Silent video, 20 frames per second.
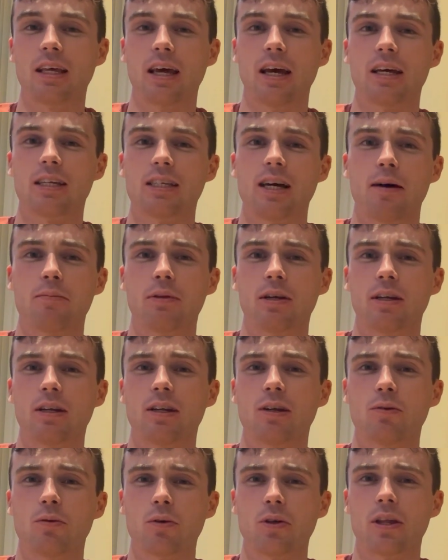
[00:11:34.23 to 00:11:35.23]
It's happening
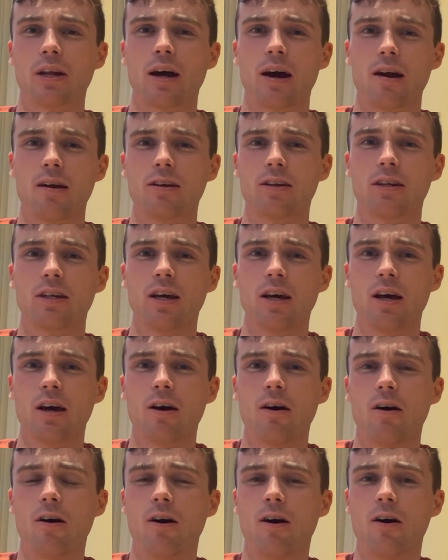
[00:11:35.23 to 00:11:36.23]
in Northern Ireland
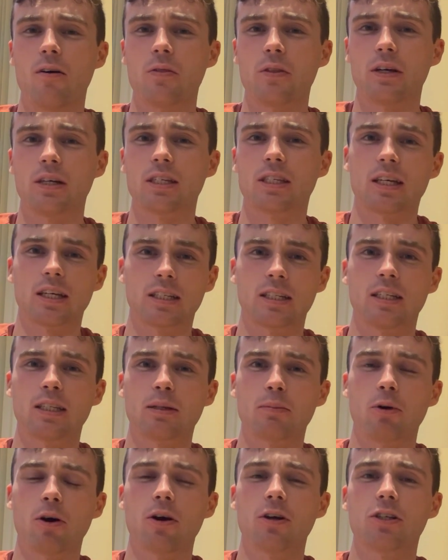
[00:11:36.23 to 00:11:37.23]
on the 16th
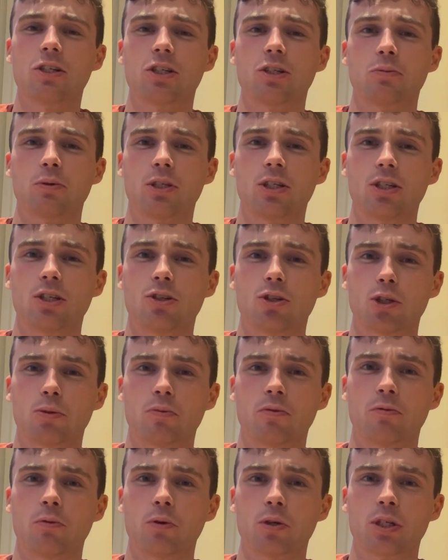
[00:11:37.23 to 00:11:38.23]
of March, which is just
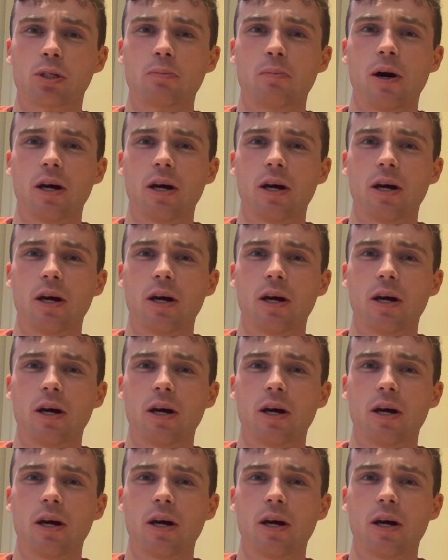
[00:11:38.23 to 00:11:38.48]
before St.